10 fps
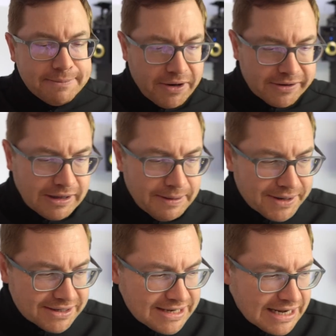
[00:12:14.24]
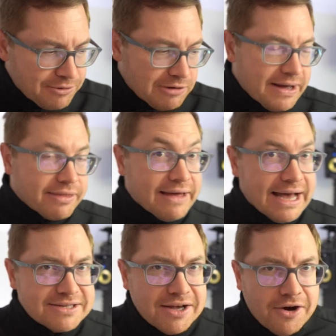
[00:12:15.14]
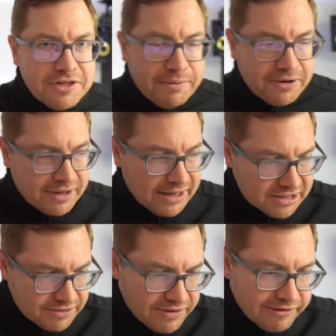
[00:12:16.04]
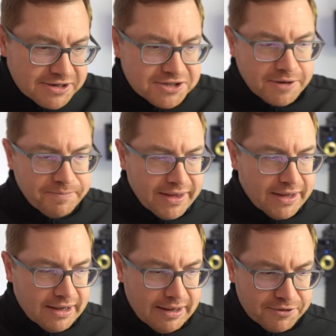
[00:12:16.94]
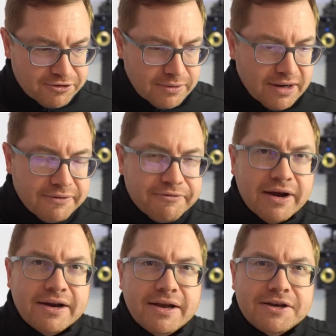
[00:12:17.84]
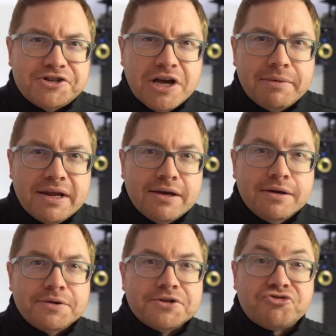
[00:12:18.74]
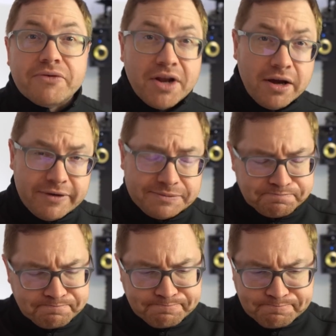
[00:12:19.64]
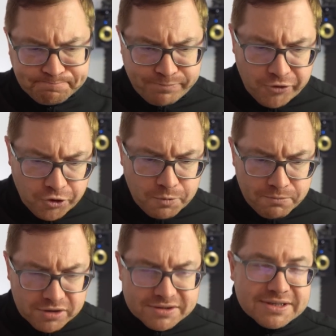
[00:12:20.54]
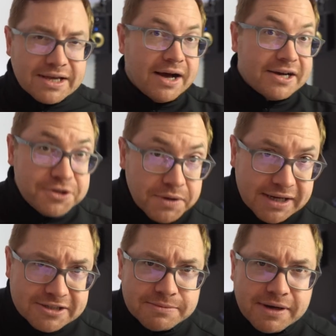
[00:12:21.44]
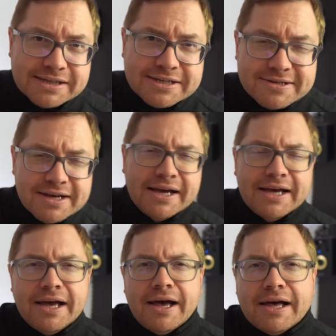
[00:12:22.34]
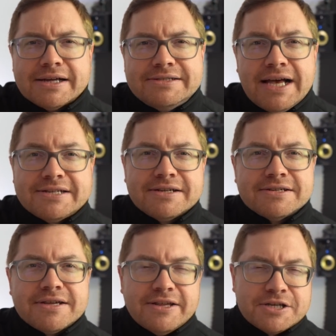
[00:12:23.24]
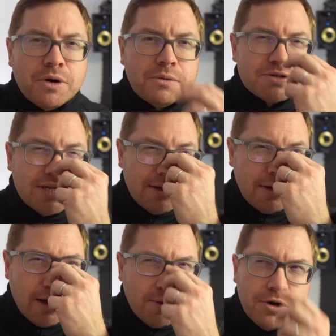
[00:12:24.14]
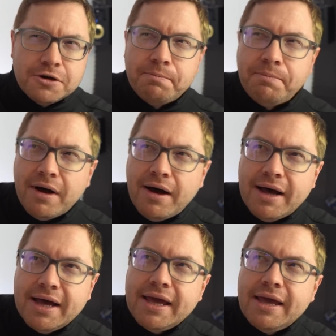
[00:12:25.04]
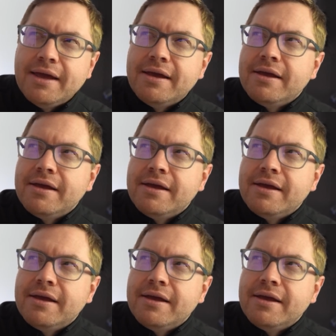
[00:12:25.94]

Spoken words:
model, but I'll tell you more about that on the podcast very soon. It was from a friend in Germany who has driven over, who mods cars, who customizes Teslas. So this one was lowered by